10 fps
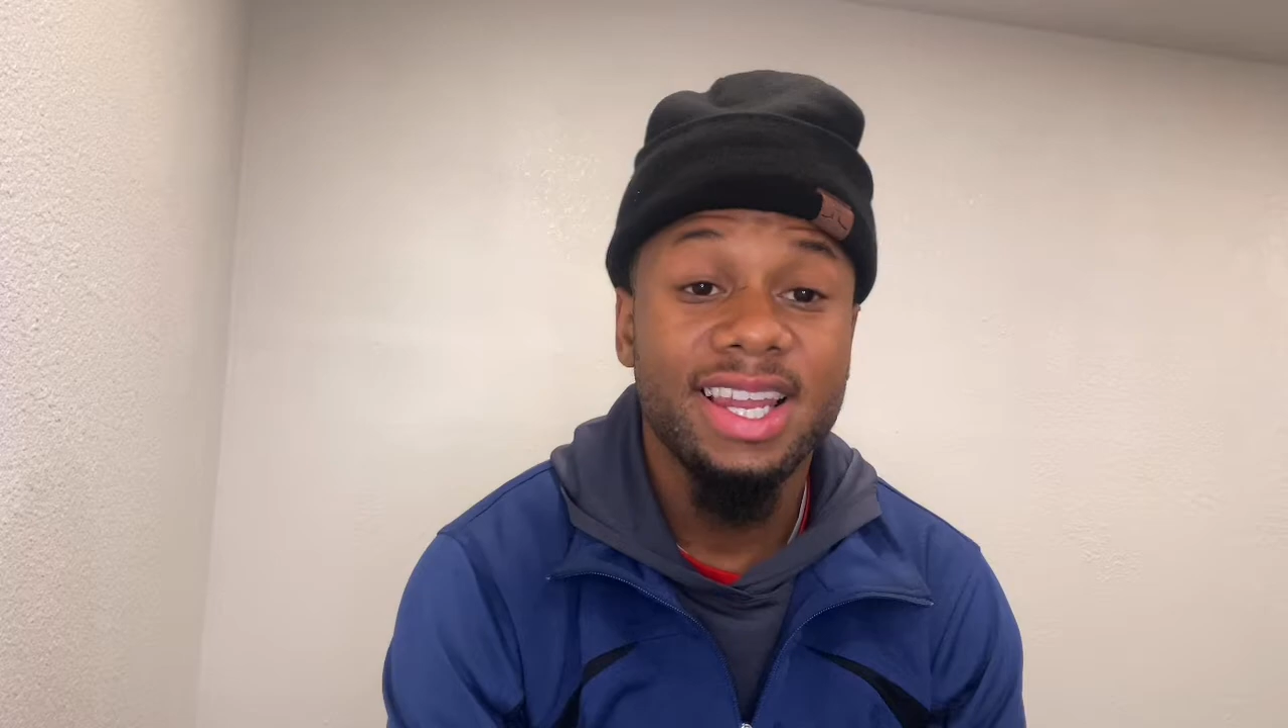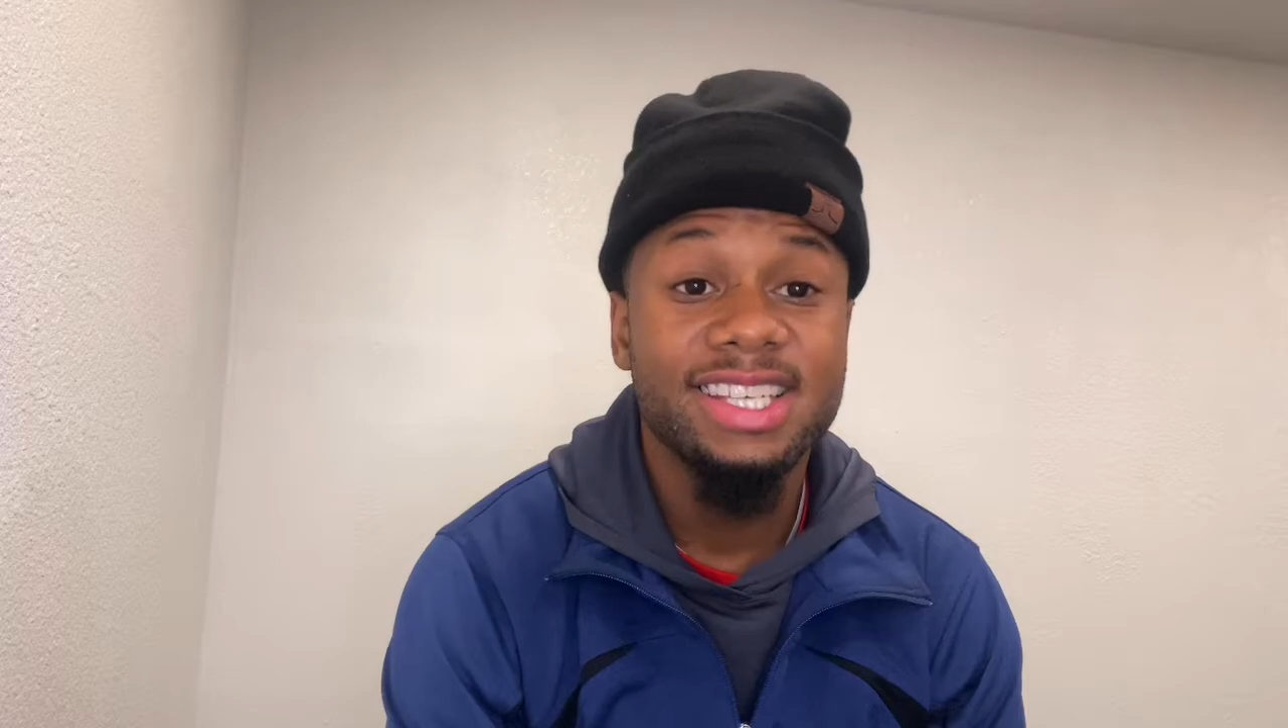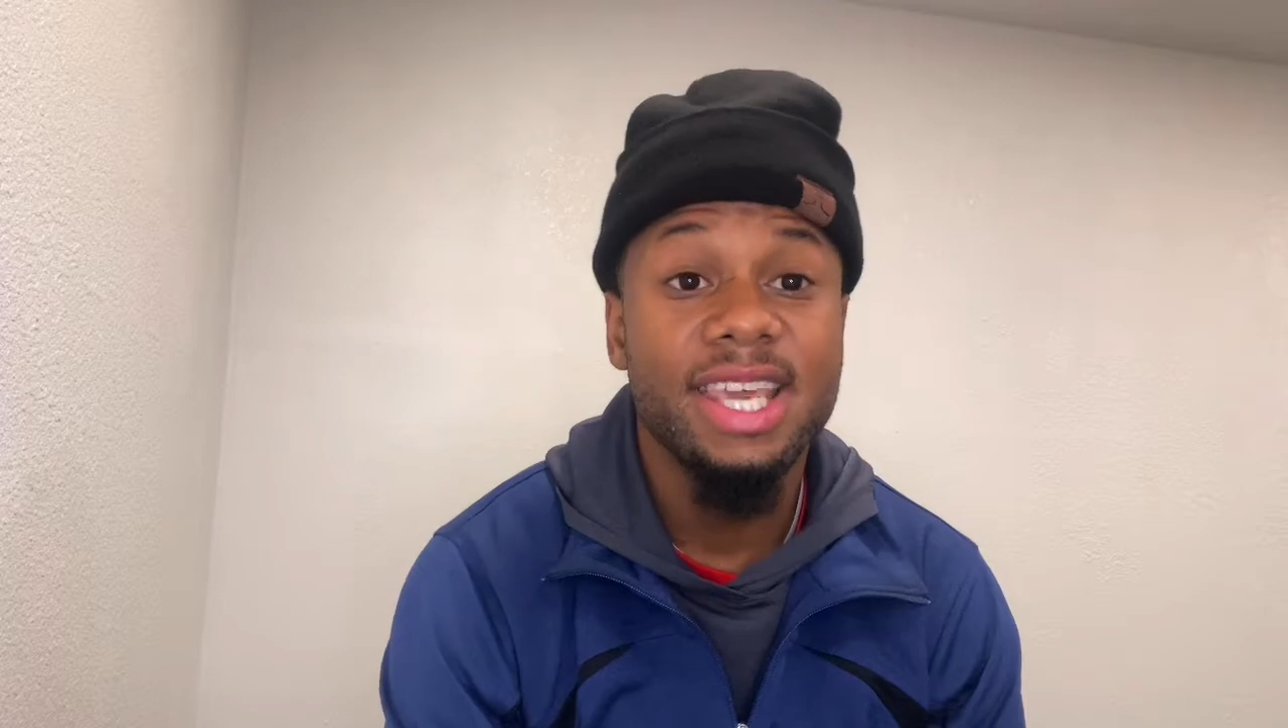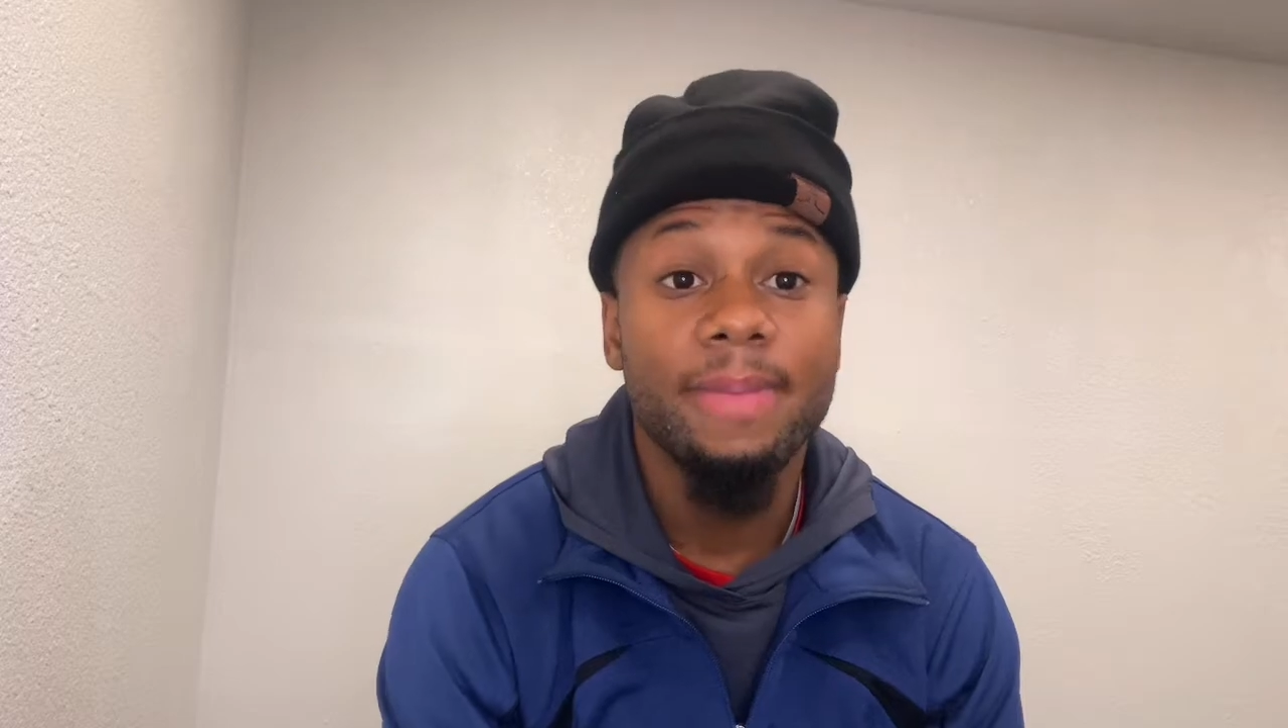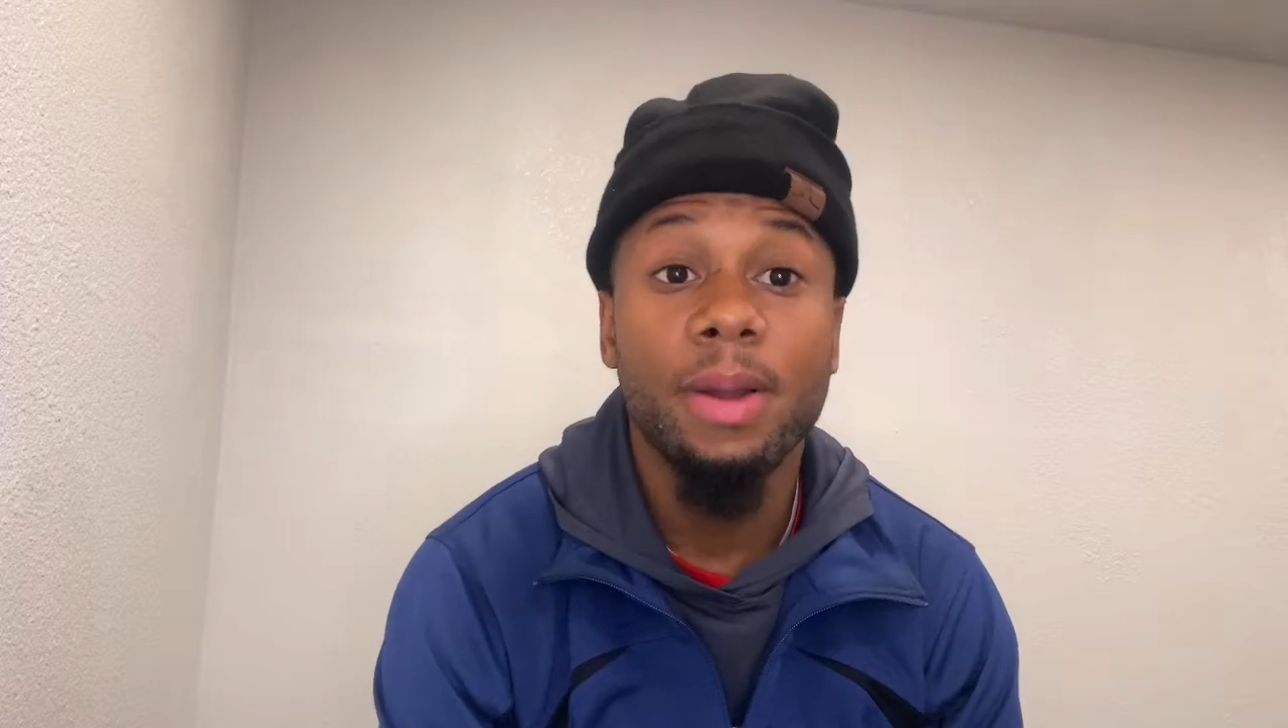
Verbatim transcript: Let's keep it a